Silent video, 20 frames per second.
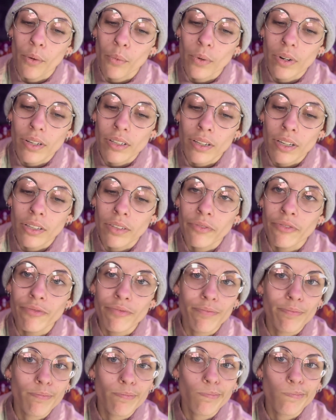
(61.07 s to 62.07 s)
want to
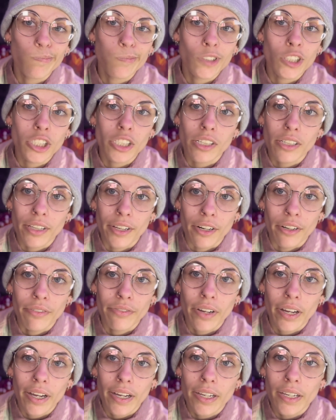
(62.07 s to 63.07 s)
just
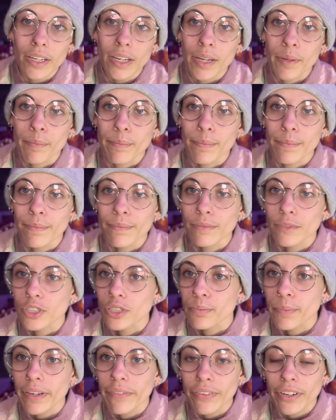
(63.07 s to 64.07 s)
clarify and just
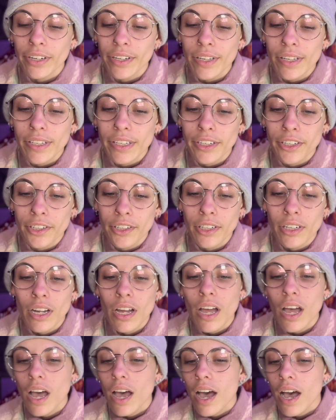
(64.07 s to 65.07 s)
make very clear,
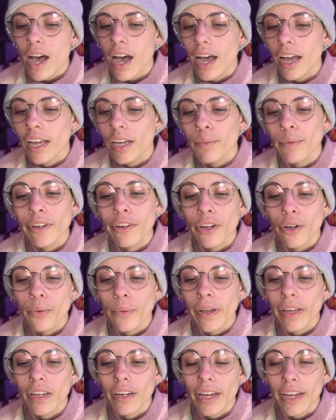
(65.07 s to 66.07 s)
I am in no
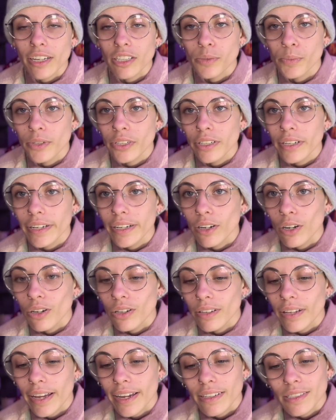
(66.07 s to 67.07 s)
way an expert in
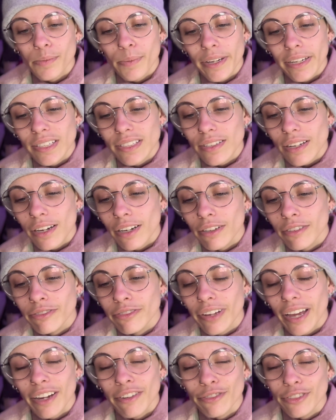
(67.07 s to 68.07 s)
all aspects of
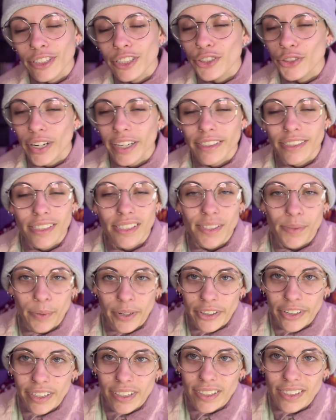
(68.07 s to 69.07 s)
every trans
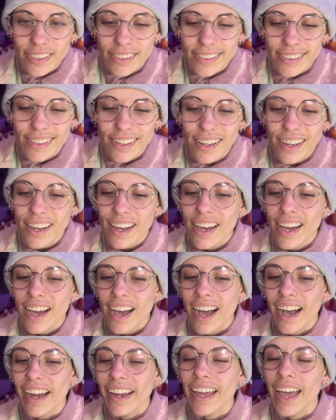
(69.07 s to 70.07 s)
experience.
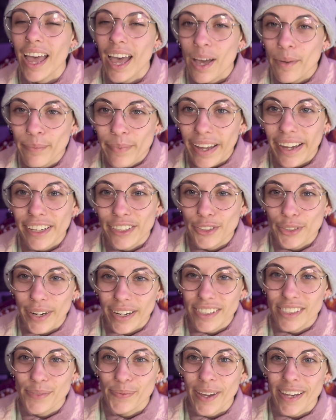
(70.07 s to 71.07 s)
I am a
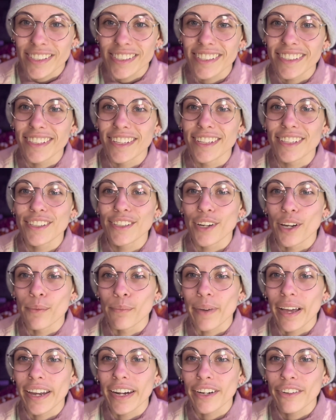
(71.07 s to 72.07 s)
transmasculine,
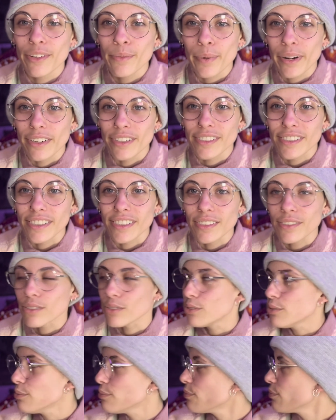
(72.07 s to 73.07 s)
non-binary person.
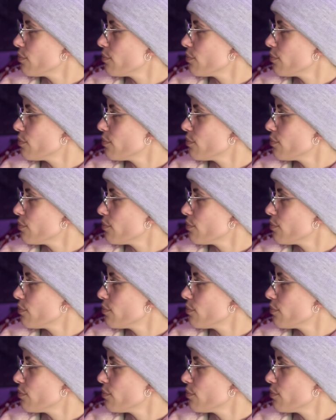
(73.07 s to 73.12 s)
Ooh,